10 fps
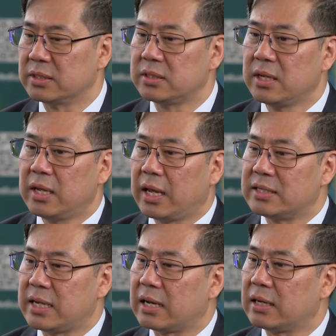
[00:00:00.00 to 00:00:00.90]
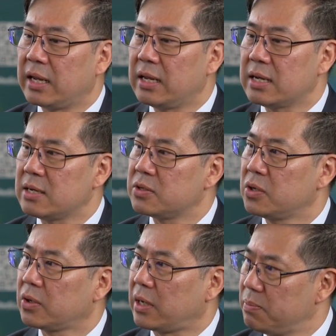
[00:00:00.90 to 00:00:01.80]
exists. And secondly, how
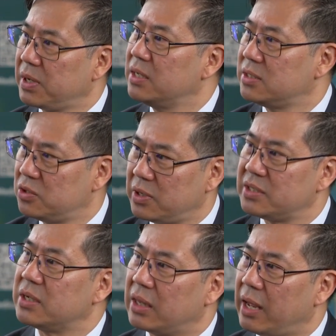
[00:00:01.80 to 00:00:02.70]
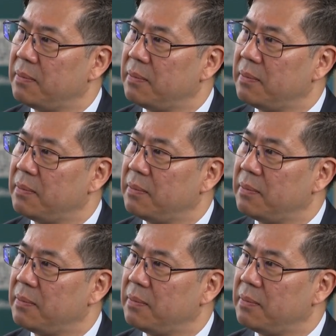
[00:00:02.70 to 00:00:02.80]
your company is addressing that.